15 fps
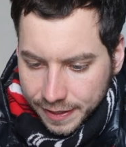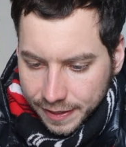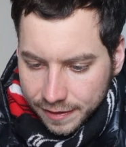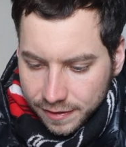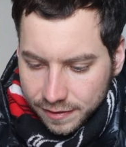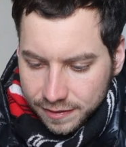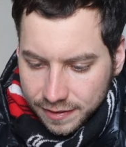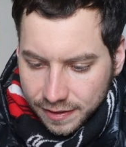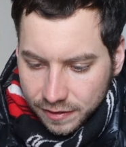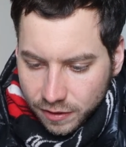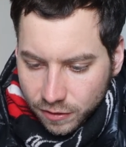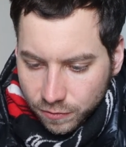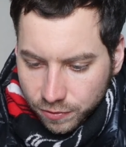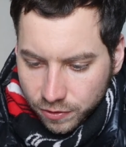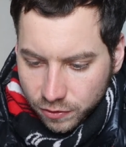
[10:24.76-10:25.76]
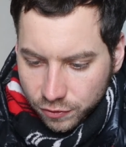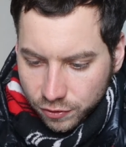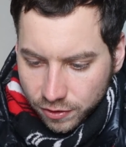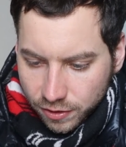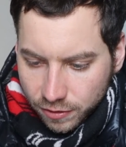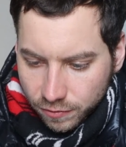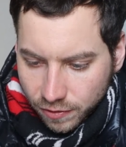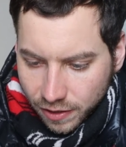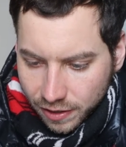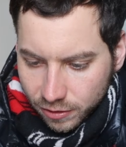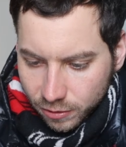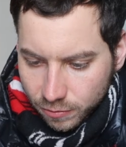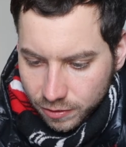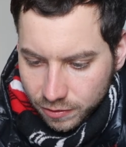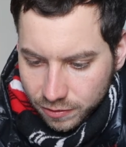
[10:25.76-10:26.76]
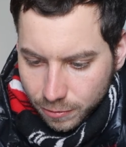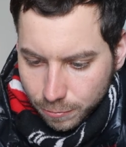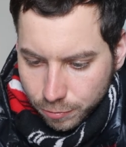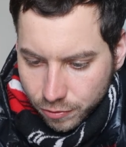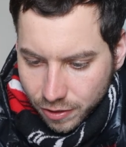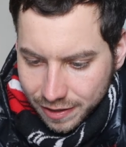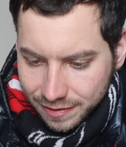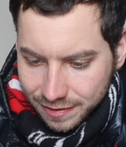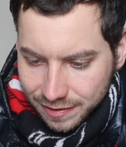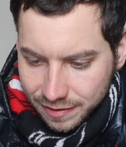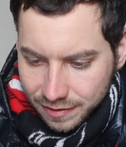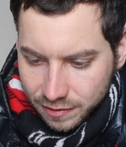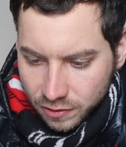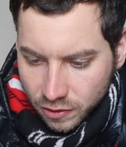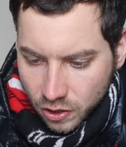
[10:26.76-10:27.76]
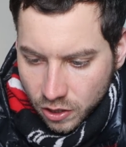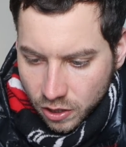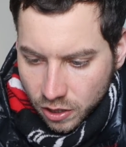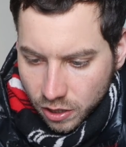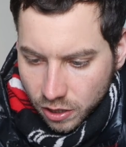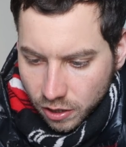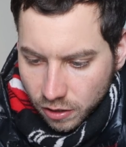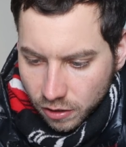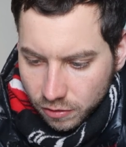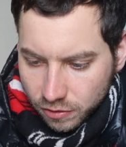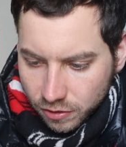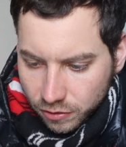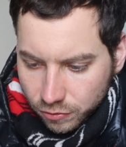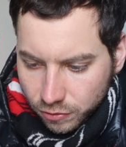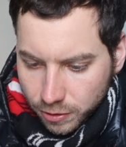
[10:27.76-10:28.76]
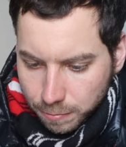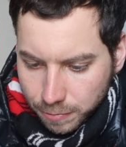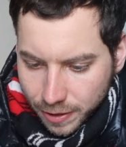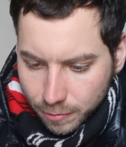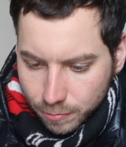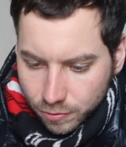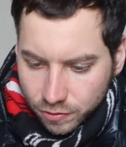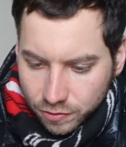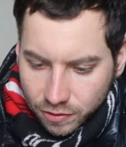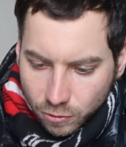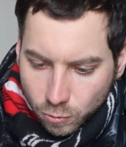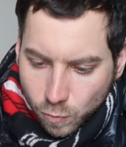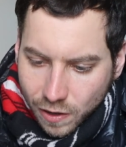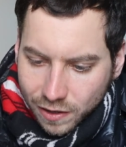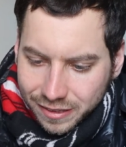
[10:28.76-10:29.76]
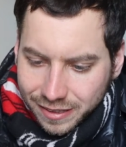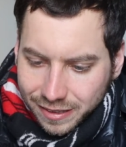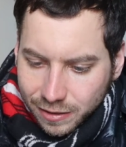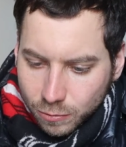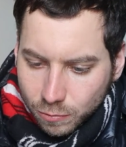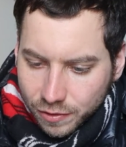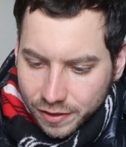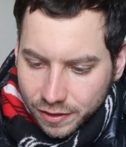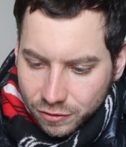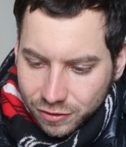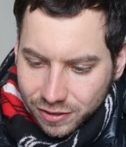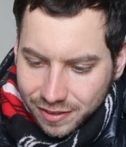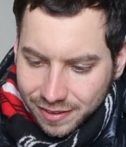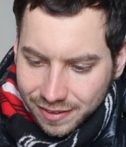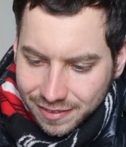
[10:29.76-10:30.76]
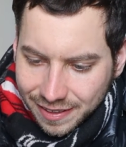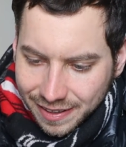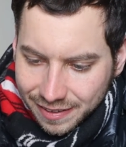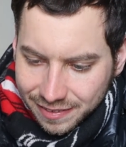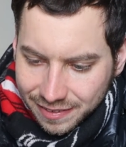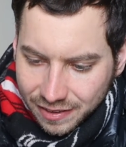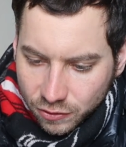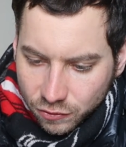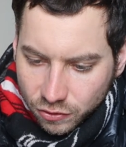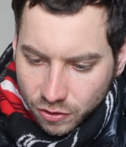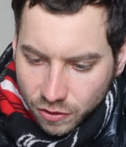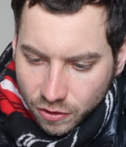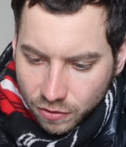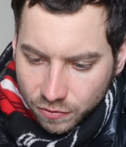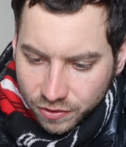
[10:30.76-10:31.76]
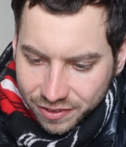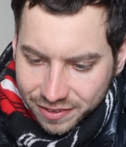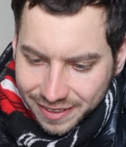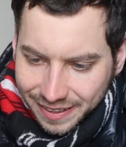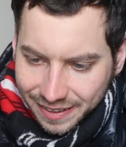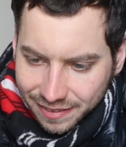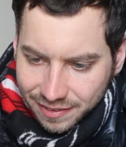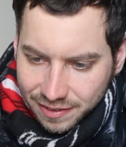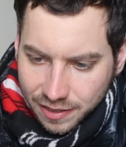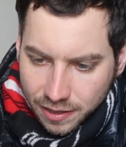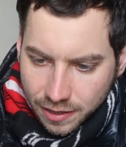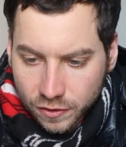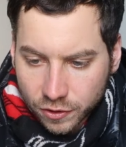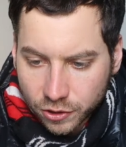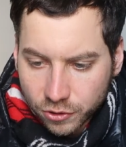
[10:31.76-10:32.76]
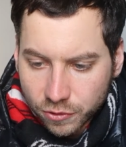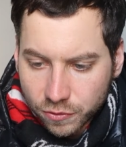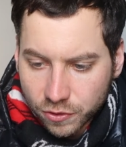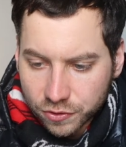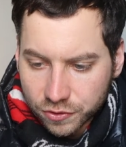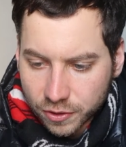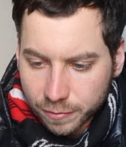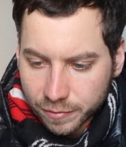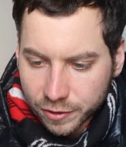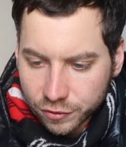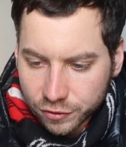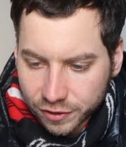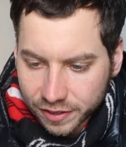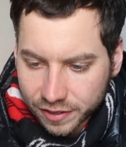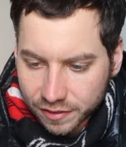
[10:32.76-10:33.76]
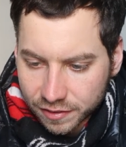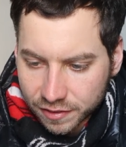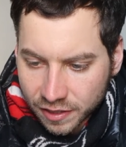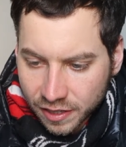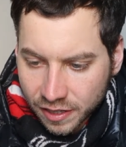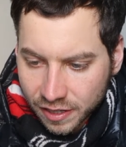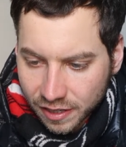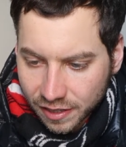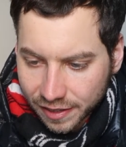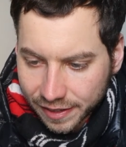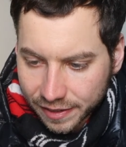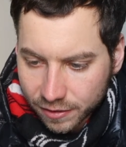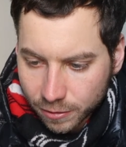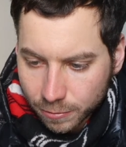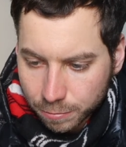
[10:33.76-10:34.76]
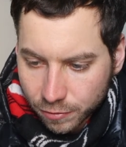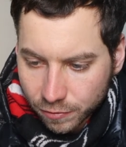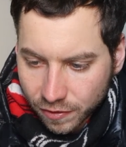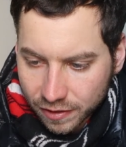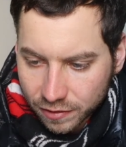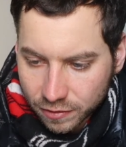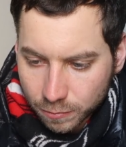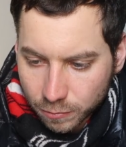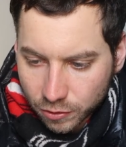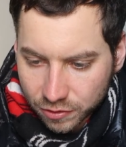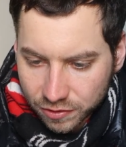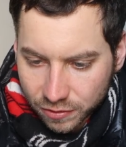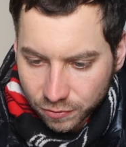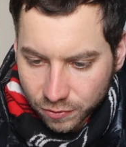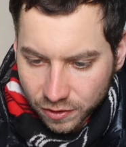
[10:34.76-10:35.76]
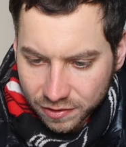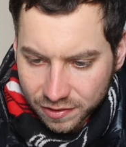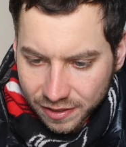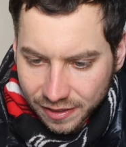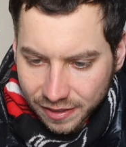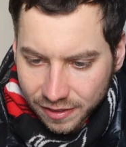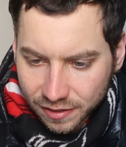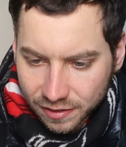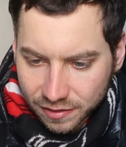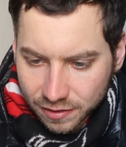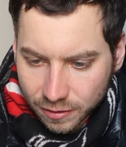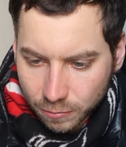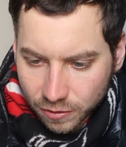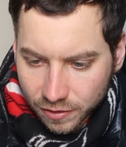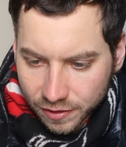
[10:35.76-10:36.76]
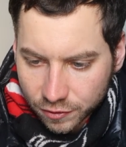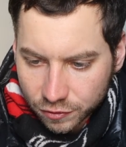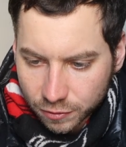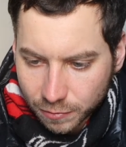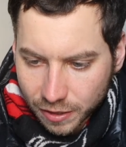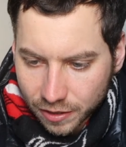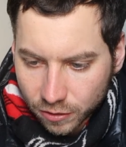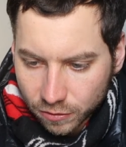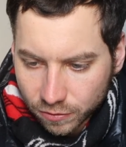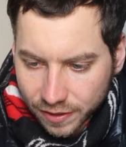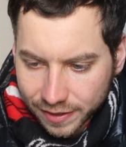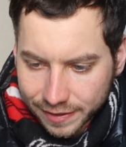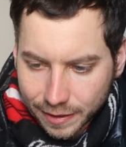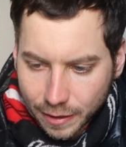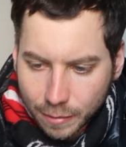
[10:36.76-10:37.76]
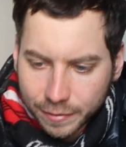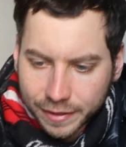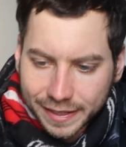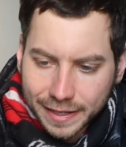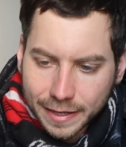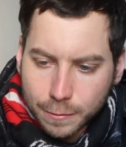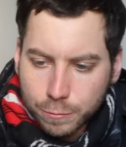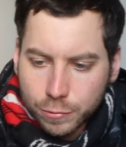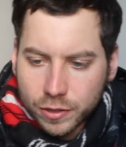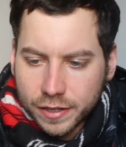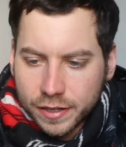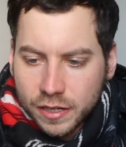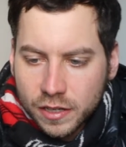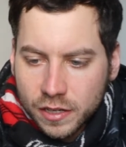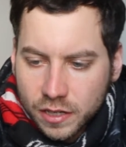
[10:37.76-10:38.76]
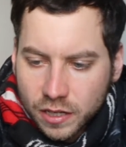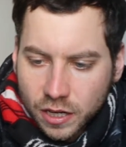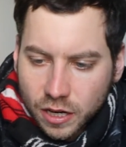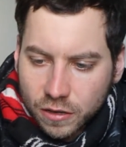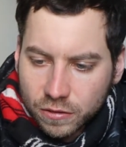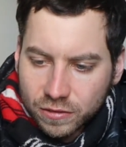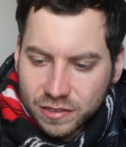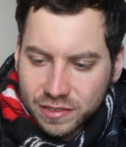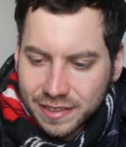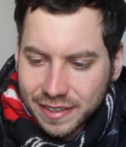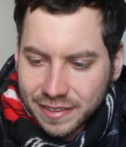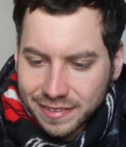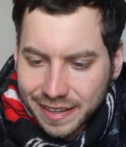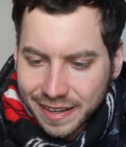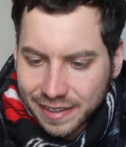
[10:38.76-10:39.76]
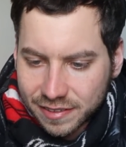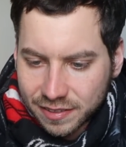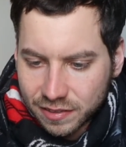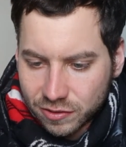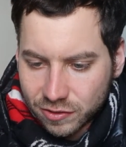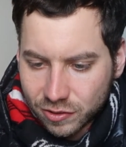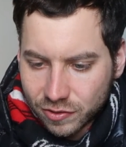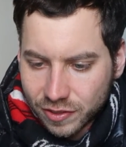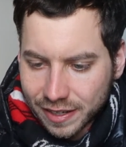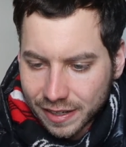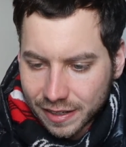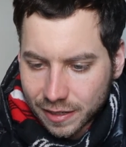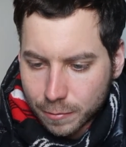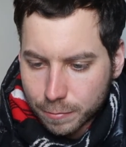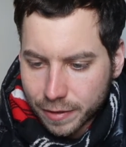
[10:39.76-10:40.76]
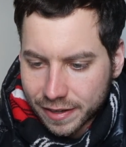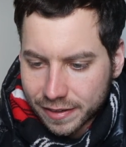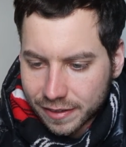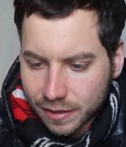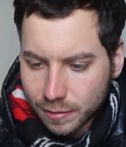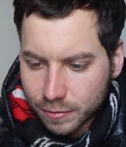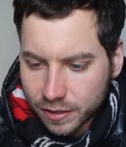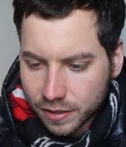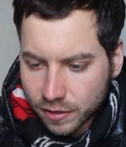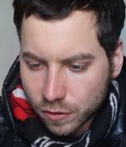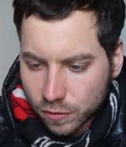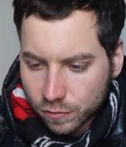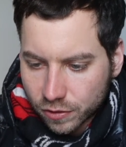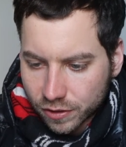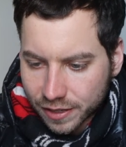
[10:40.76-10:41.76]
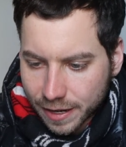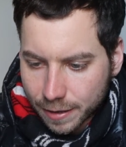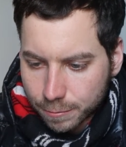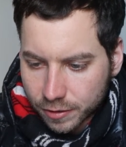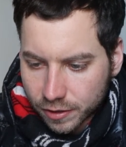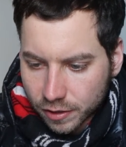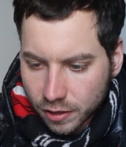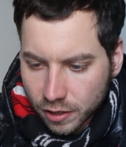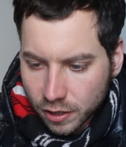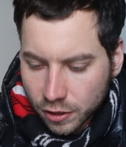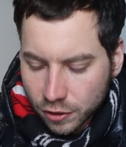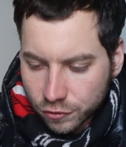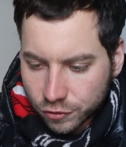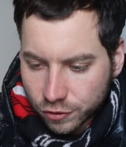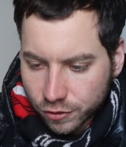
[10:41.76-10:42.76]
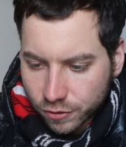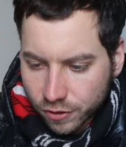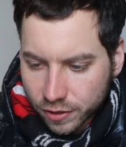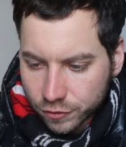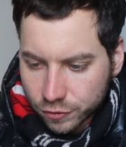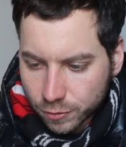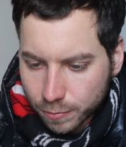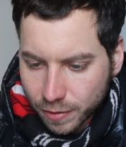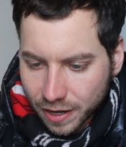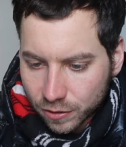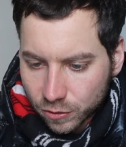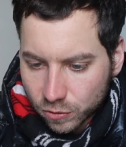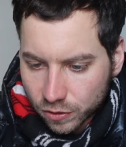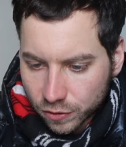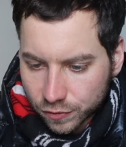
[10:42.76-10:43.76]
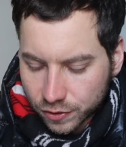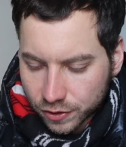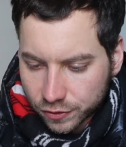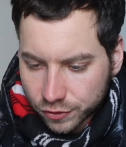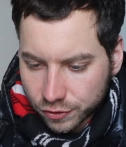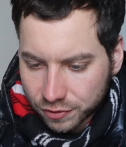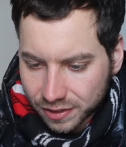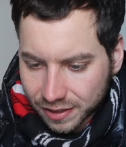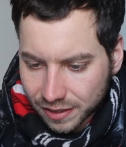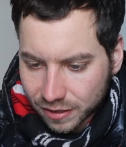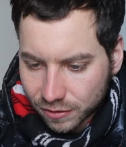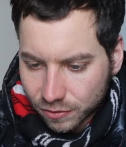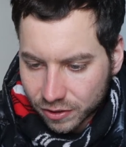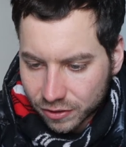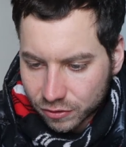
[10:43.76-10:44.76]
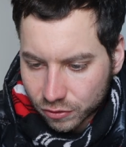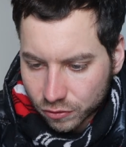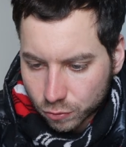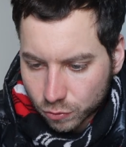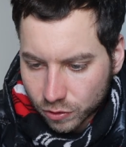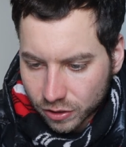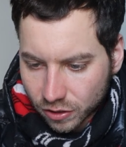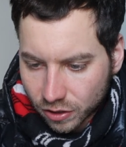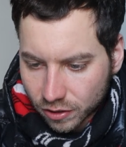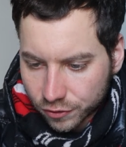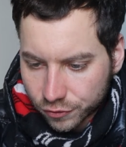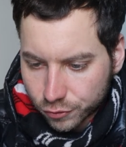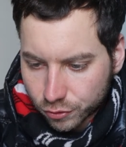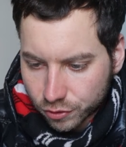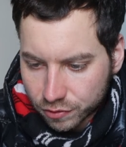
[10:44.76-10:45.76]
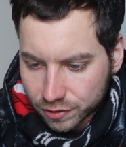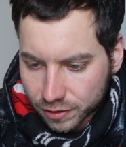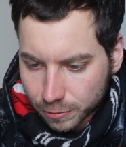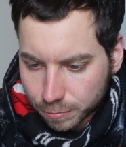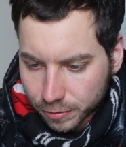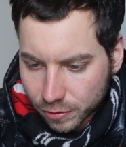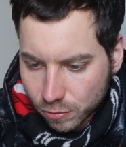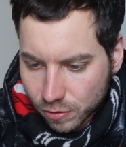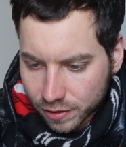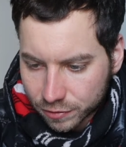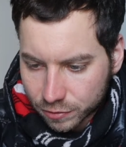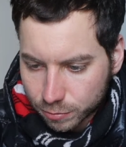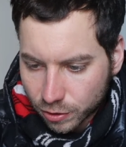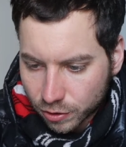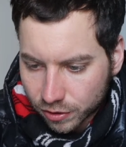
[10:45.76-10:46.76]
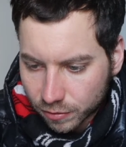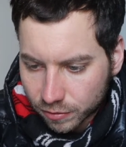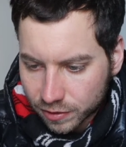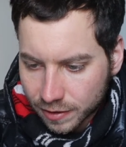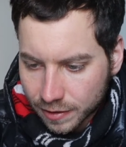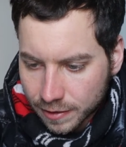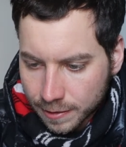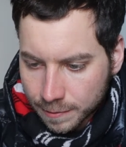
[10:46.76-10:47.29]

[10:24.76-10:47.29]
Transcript: A distinctive feature of the volume is the presence of the 3 papers on wealth accumulation and the taxation of estates. The University of Michigan's Leitner provides the most sophisticated simulation model of economic input of estate taxes to date, embedding them in an overlapping generation model which features individuals with altruistic bequest motives.